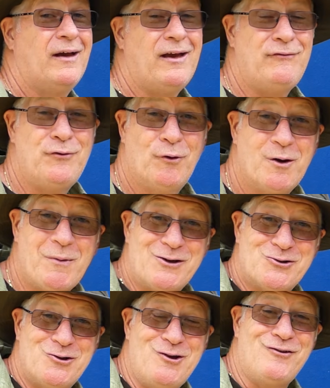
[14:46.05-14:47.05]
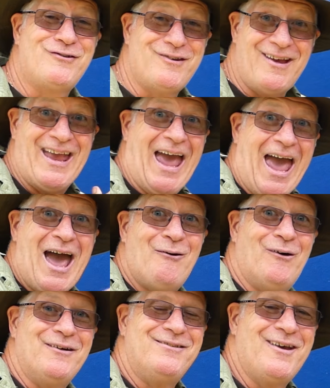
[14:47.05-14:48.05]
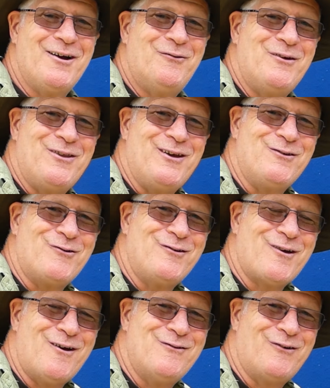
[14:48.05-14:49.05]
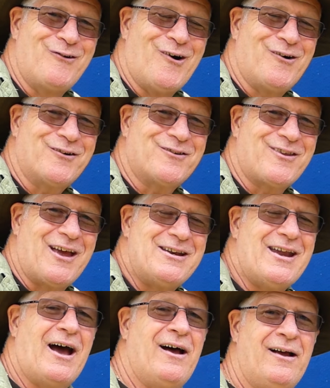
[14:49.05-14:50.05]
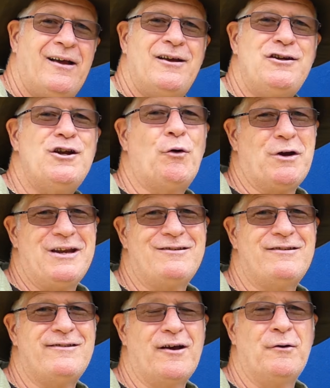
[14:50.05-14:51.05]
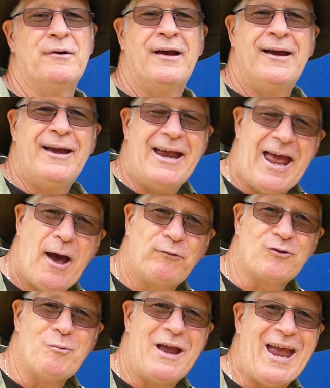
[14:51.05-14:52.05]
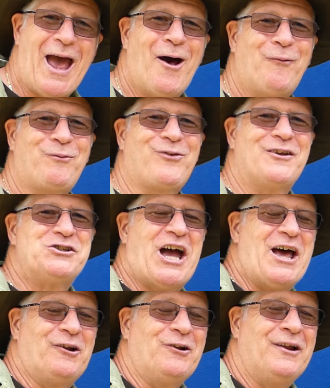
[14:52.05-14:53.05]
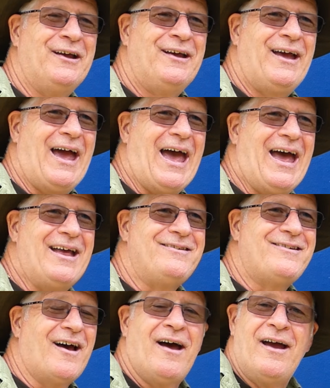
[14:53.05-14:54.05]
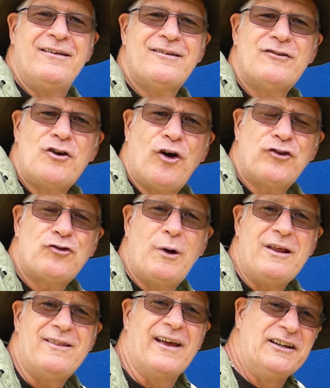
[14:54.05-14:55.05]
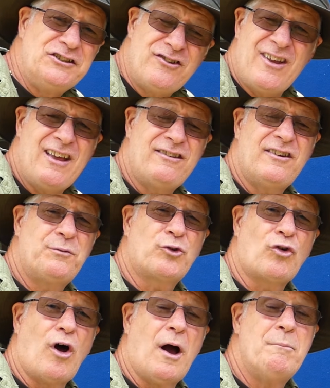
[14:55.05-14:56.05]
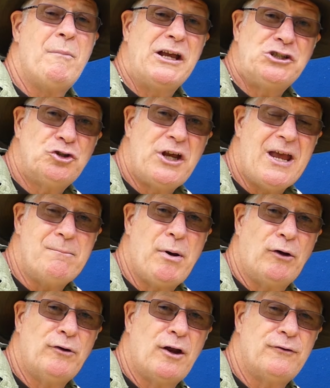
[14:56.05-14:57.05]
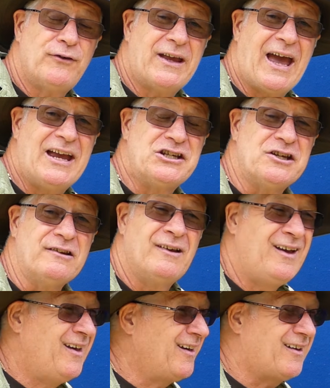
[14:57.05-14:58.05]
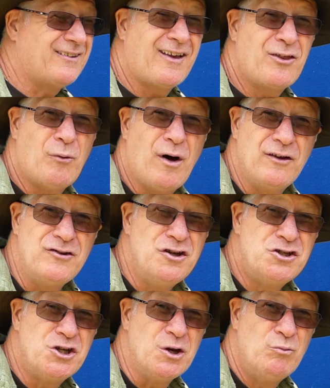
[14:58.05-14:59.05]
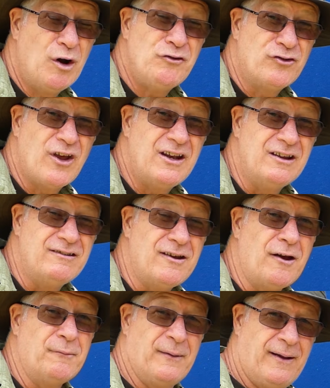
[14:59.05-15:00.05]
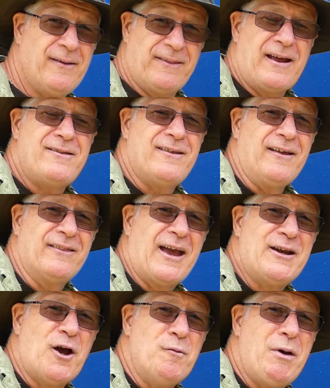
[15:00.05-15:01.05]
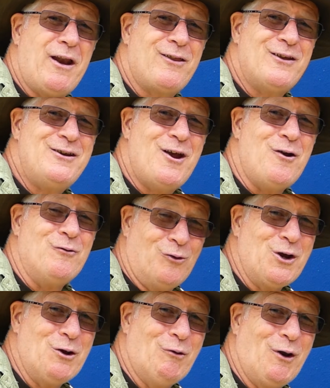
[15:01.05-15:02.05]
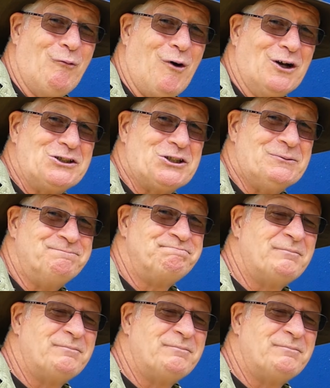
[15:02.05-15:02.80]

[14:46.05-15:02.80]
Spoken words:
If you want to make sure you see how I deal with these root over rocks, then you know what you need to do. It helps me, it helps the channel, And it doesn't cost you anything. Just hit subscribe. Make sure you hit bell notifications, because otherwise YouTube won't send it to you. They think they know better than you what you want to watch.